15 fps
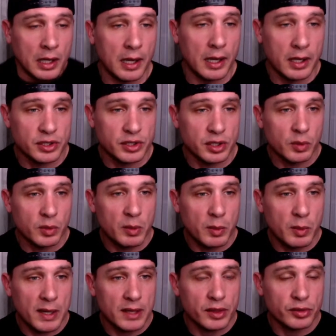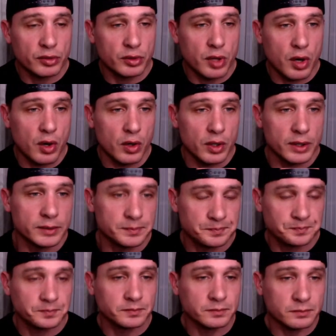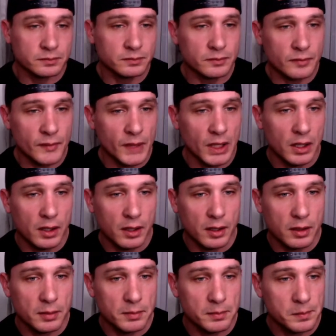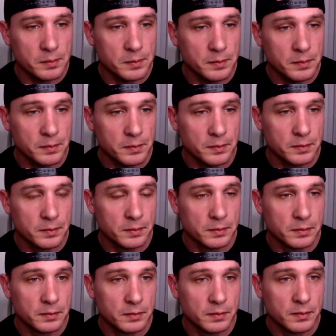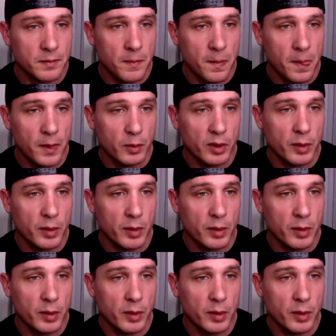So we went through coke. Um, we